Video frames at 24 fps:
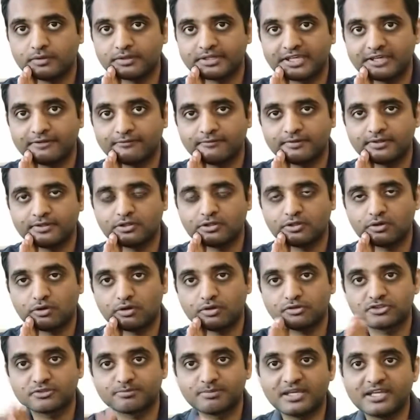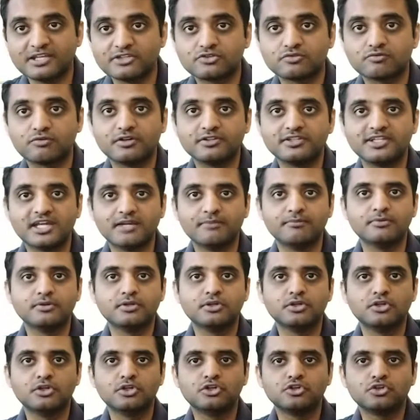give no space for them
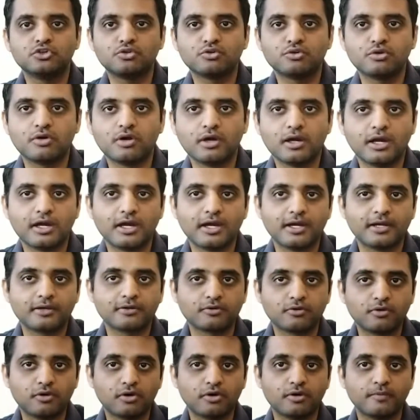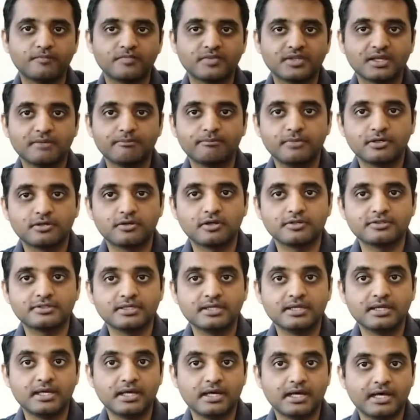to go, because
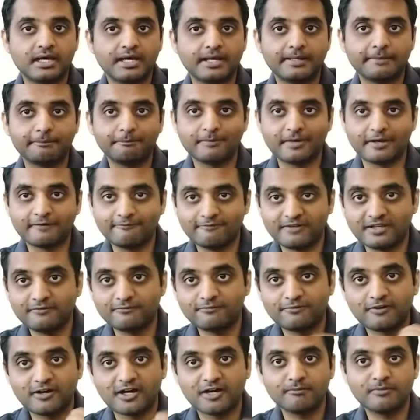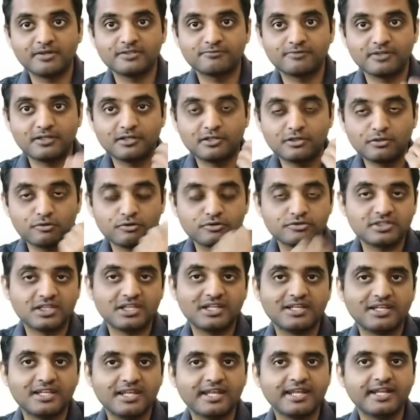when farmers will lose their
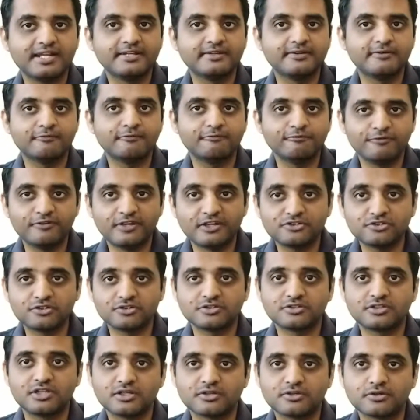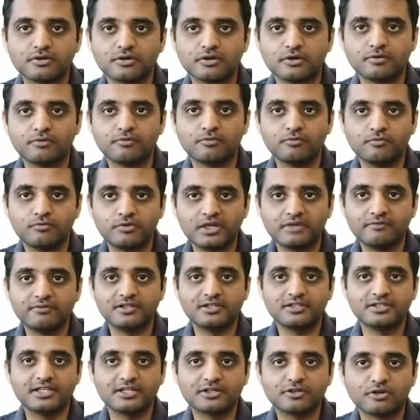land, where should they go? Where
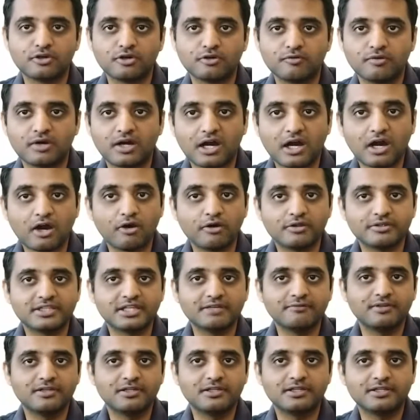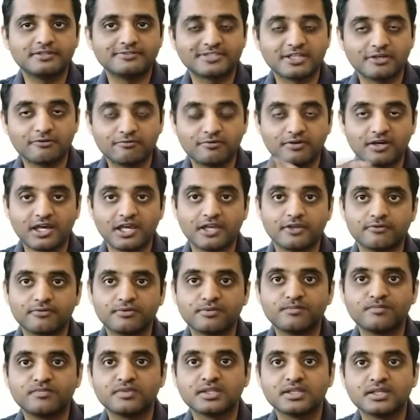will they go? How they will survive?
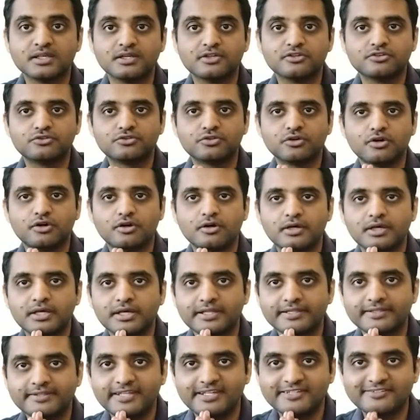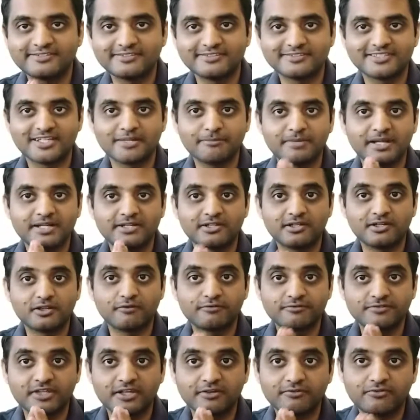So this is the battle
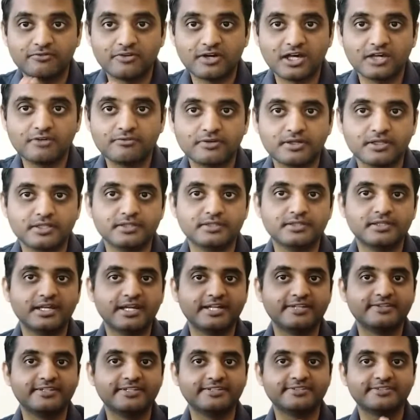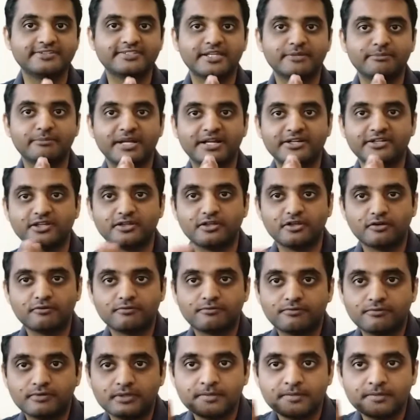of survival, and this is the battle of